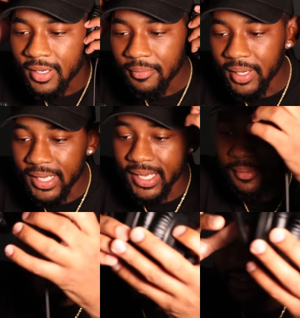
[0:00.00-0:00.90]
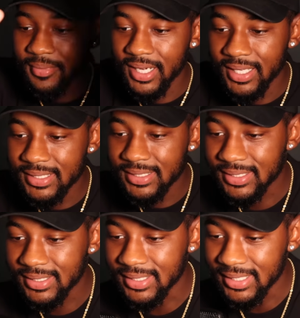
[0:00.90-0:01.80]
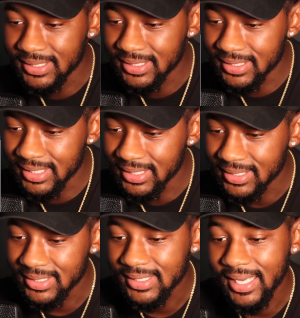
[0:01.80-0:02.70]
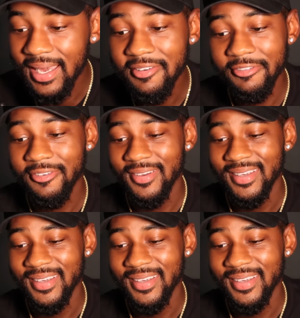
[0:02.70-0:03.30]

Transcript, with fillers: But yeah, man, this money is this is this is tough.